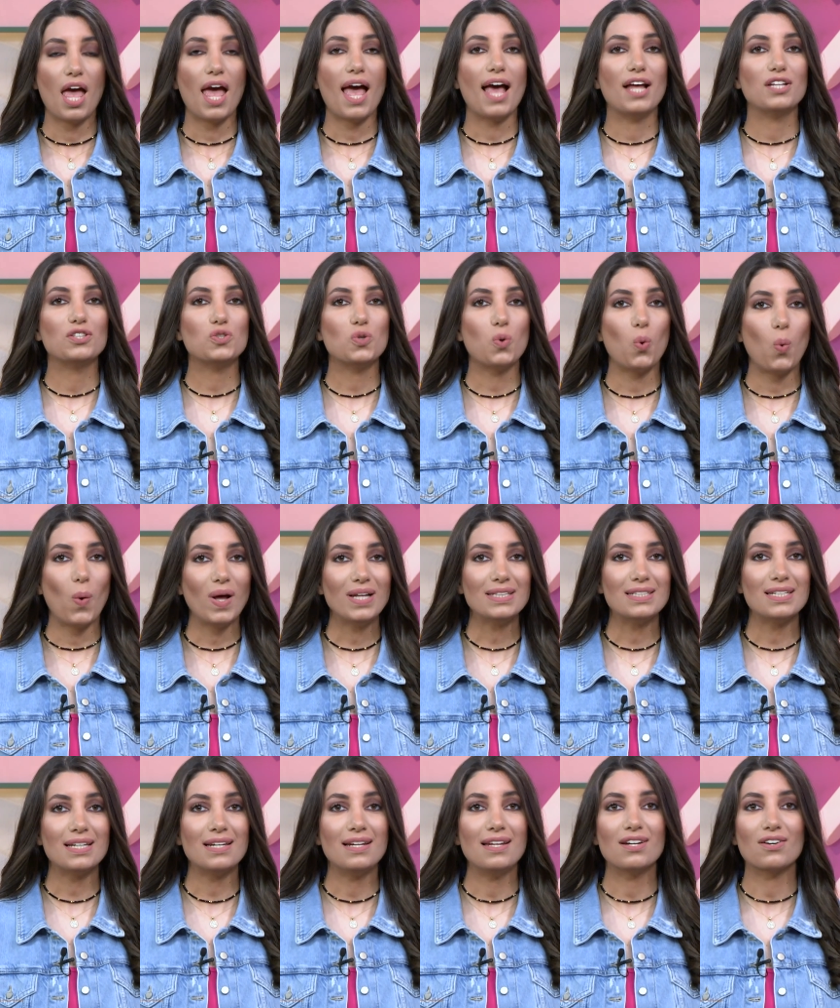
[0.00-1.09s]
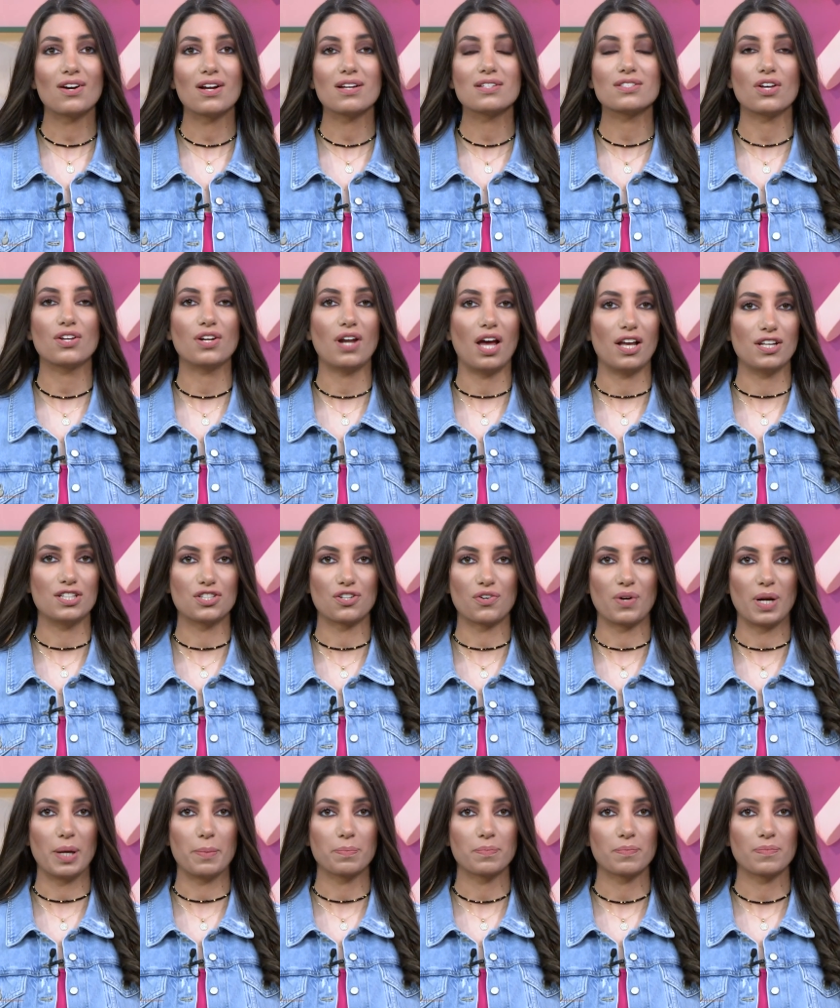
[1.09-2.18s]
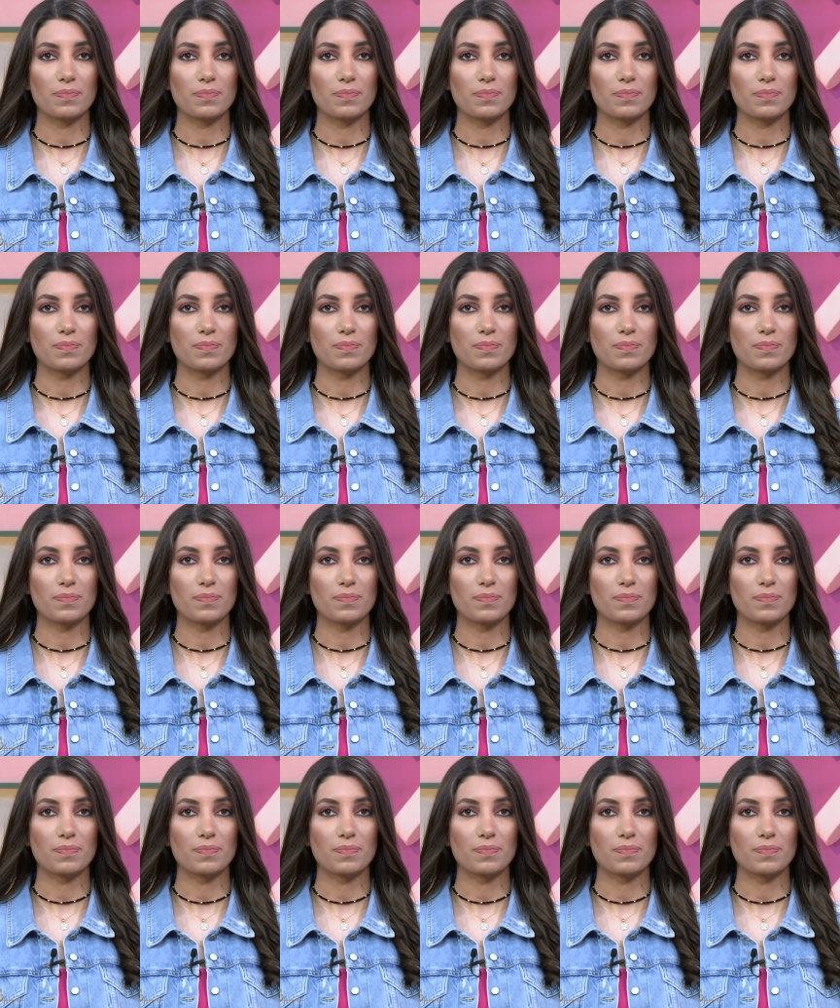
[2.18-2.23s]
and 20 liras on ice cream.